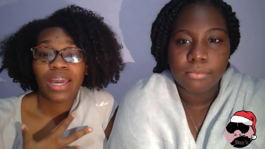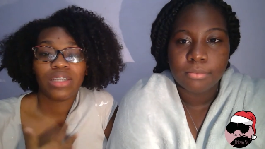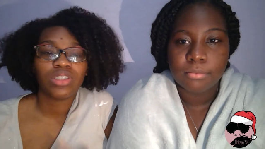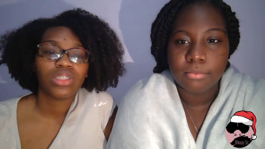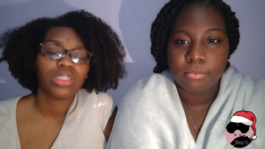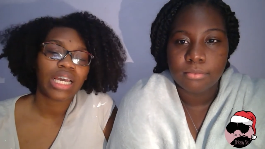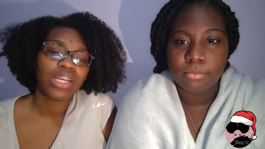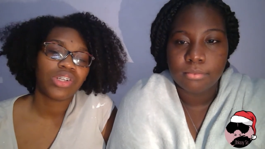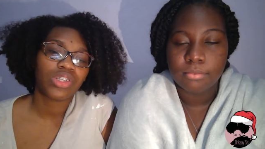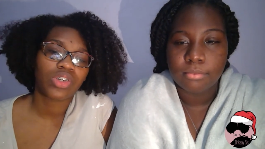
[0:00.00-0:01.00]
Speaker 1: I just
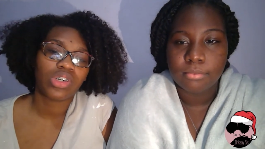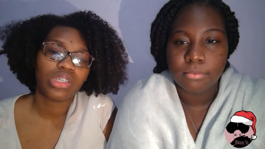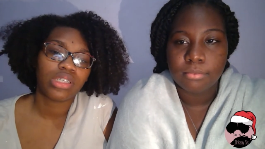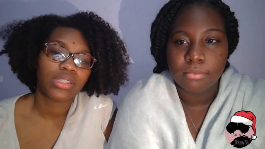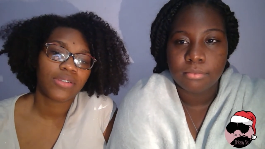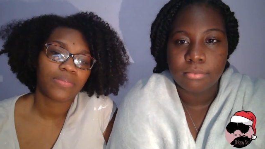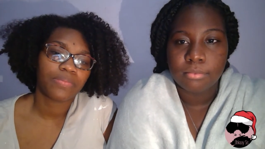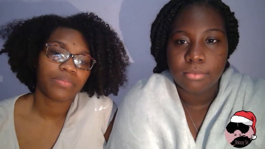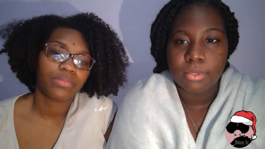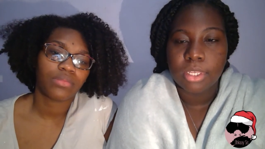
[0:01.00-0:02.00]
I just cuss.
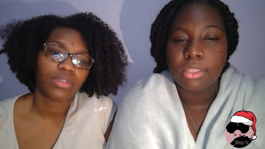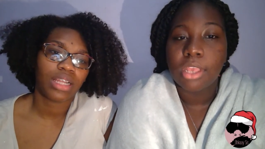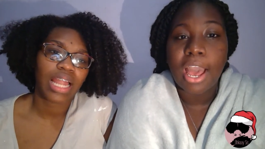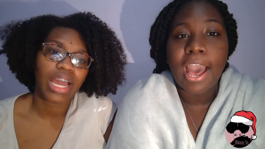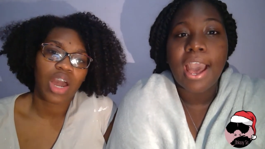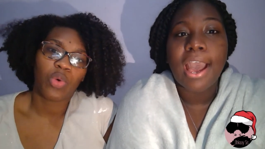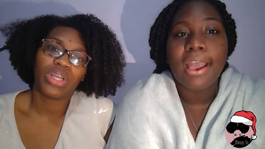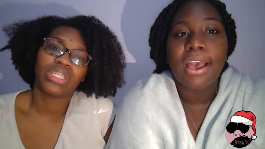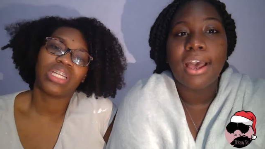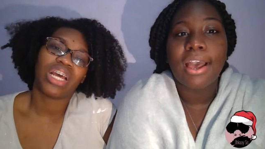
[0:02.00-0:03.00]
Like I
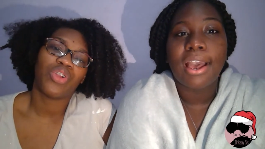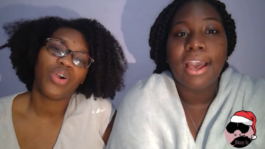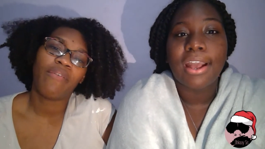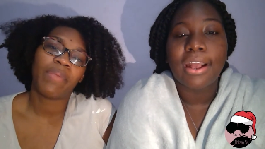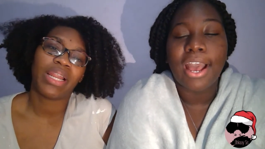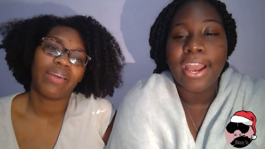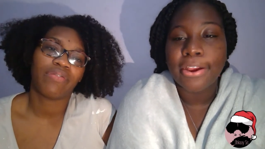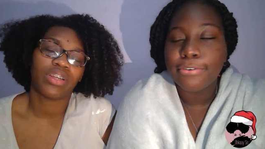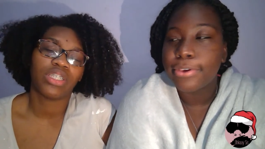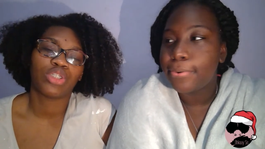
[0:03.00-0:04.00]
wasted an all my life. I
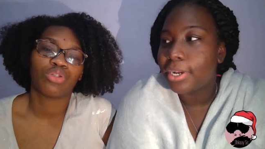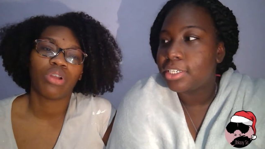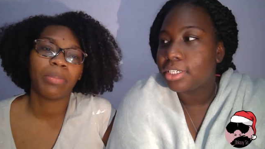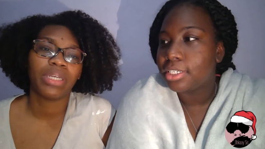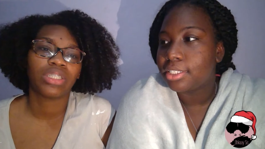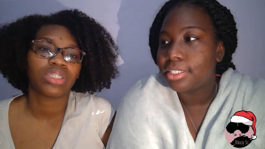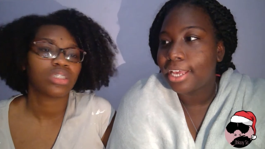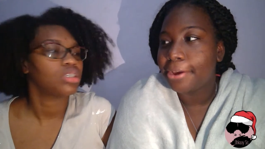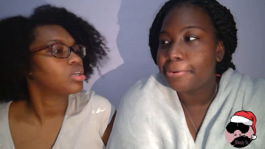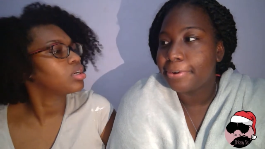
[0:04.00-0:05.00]
rewatch it.
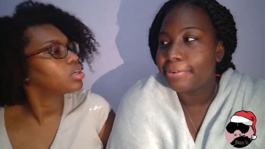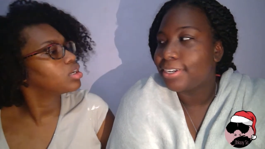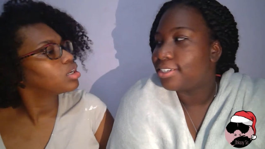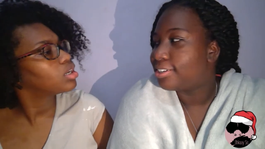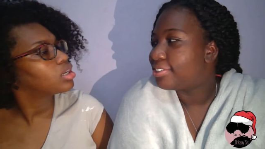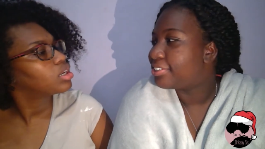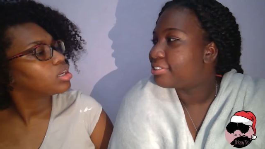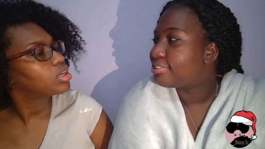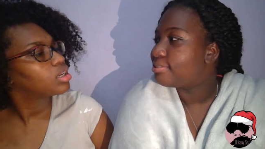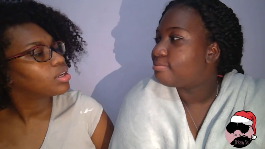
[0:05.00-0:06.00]
I rewatch it
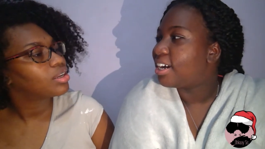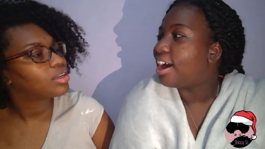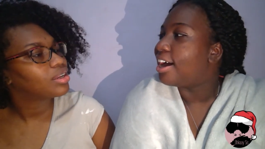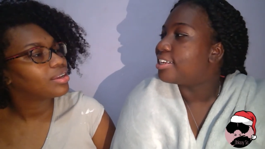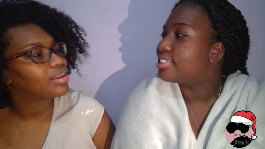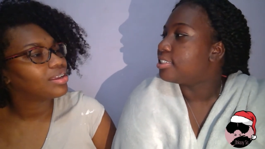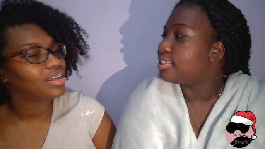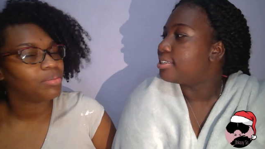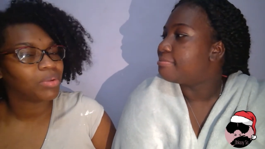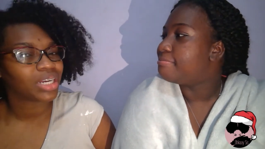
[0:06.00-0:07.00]
just
Speaker 2: because
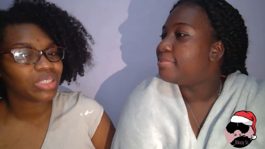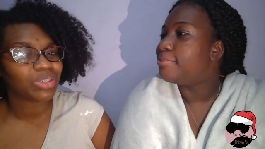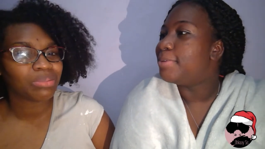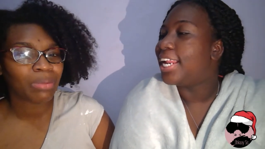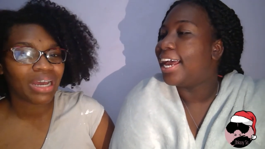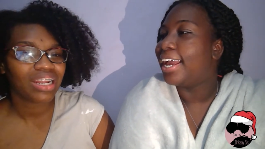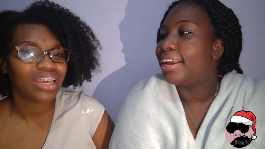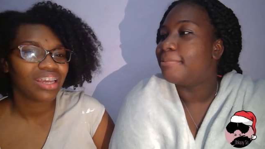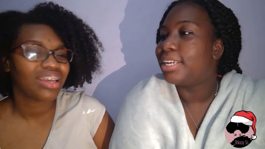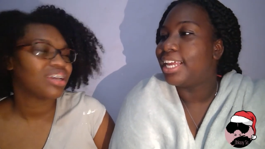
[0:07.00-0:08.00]
because it was me bad.
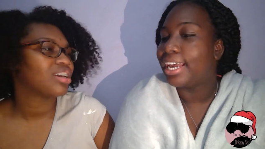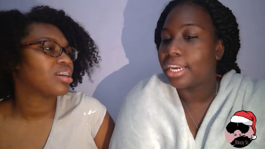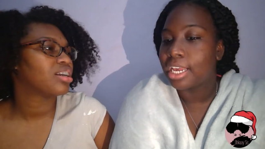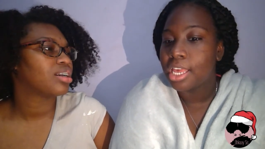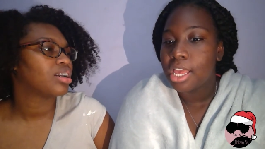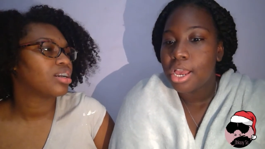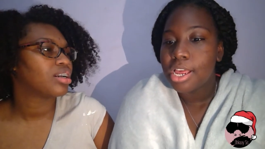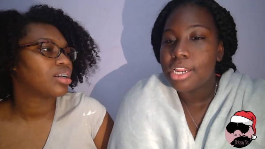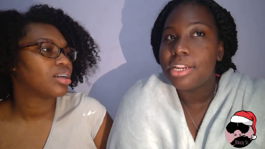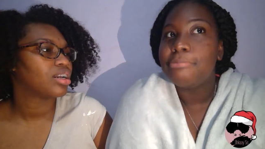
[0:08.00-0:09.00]
Like, like,
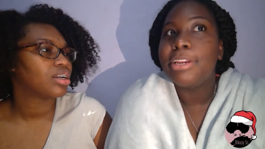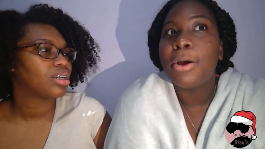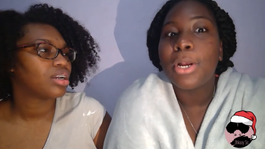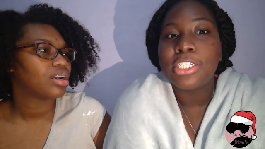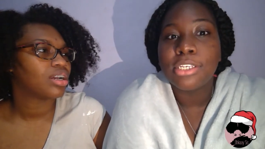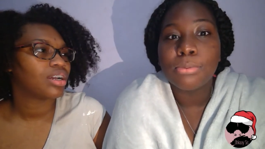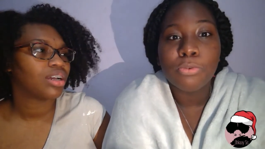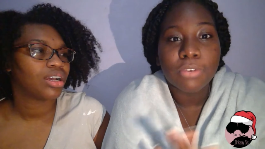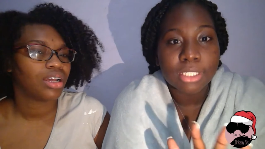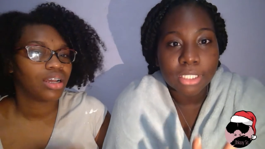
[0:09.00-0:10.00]
did I watch this
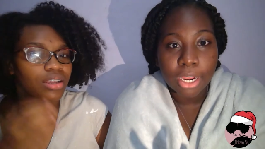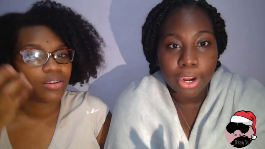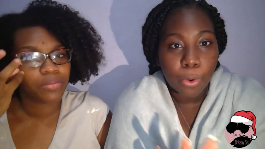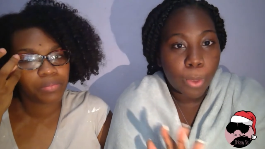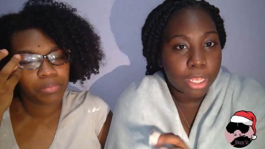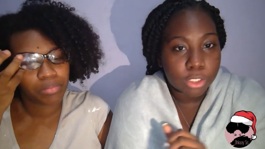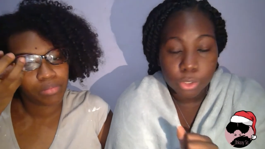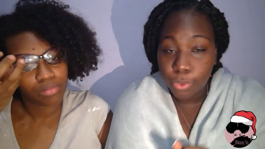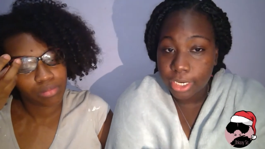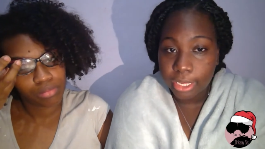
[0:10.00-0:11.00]
movie? Sorry, quick
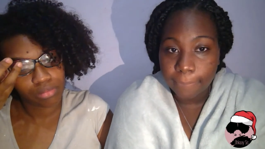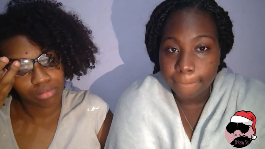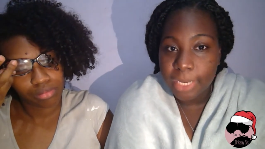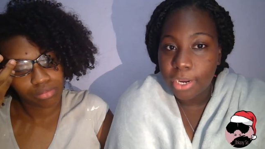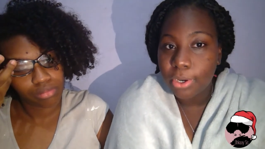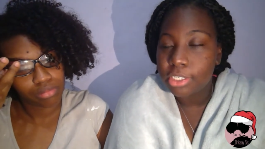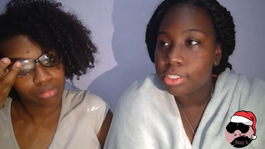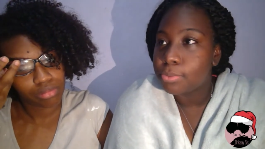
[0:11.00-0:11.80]
story time. Did I watch this